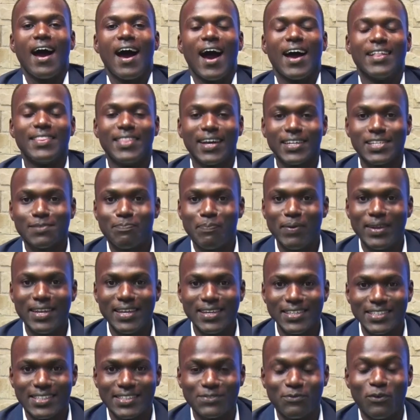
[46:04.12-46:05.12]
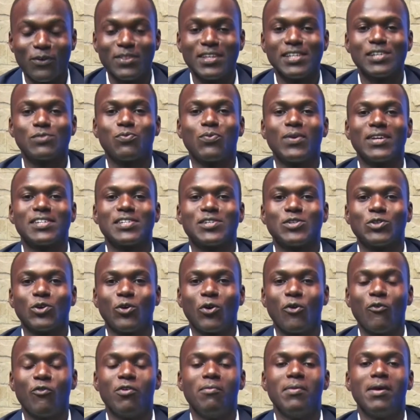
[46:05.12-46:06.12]
And that's been it for this week's
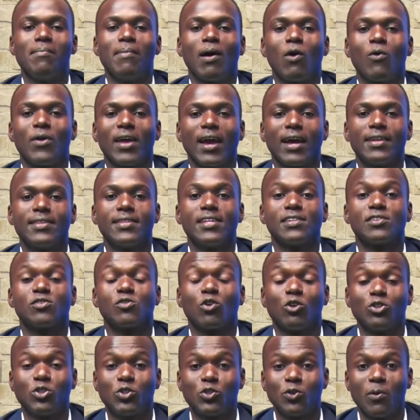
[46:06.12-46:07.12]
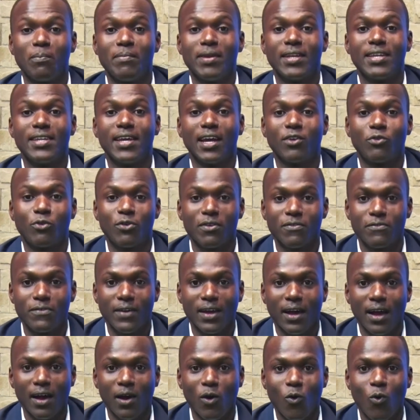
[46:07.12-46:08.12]
show. Remember, we had the social media
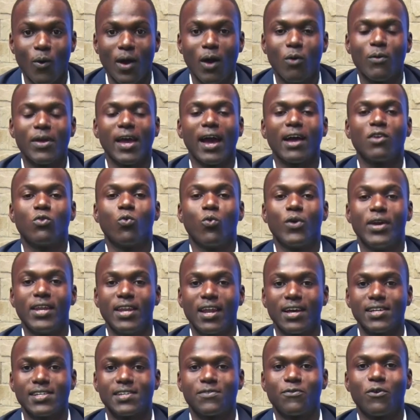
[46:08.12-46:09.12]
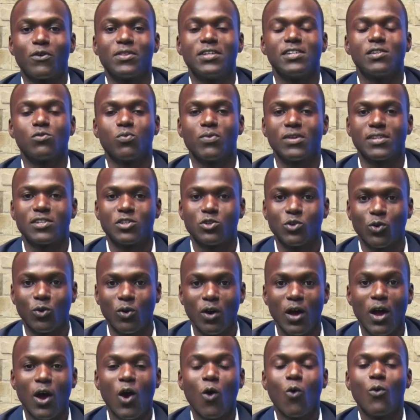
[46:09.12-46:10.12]
trivia where we had winners for this week's show.
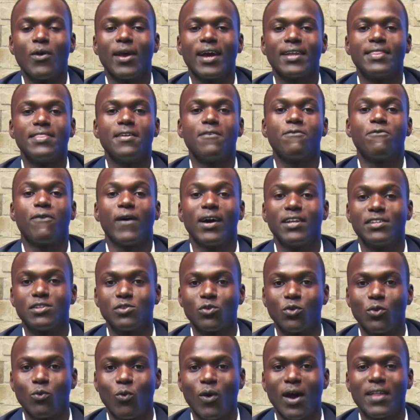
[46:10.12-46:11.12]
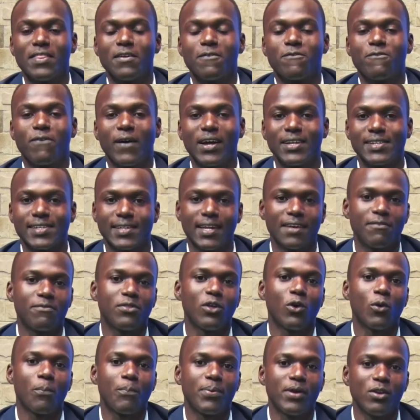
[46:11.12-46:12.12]
We had the fan zone where the fans gave
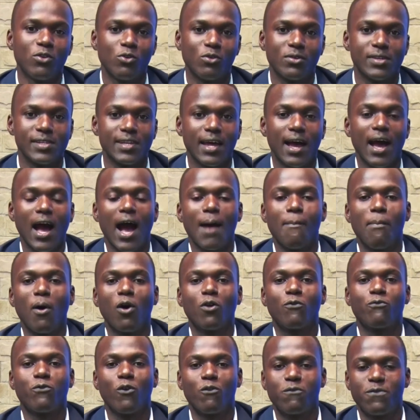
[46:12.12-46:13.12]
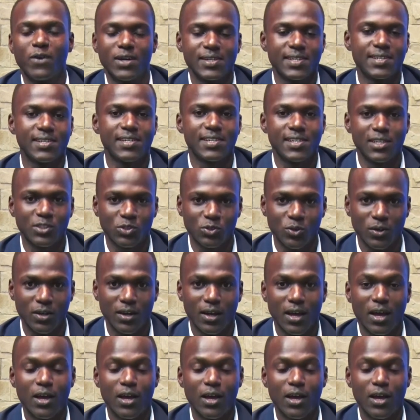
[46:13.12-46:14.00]
their opinions about FUFA's decision